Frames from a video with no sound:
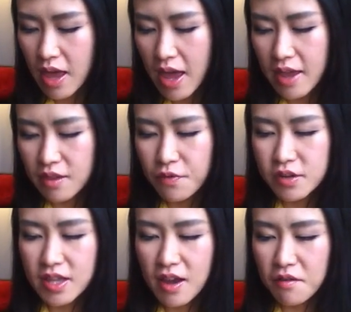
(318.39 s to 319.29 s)
and the
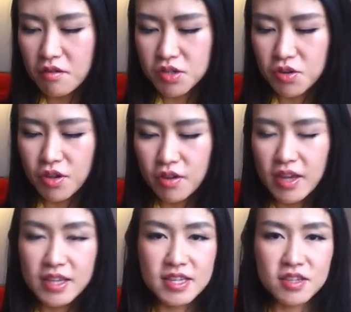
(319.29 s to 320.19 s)
first thing I want to show you
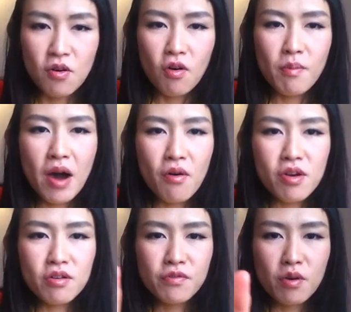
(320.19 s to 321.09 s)
is this jojoba
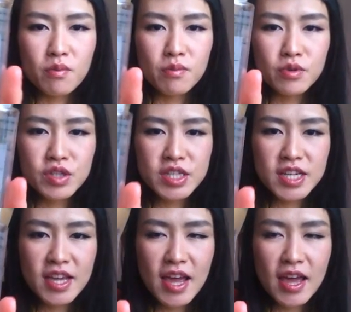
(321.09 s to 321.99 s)
oil from
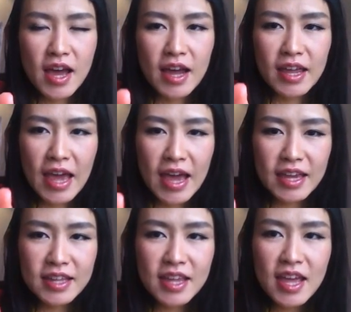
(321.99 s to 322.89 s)
Muji
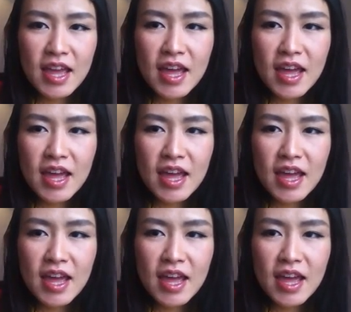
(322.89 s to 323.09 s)
again.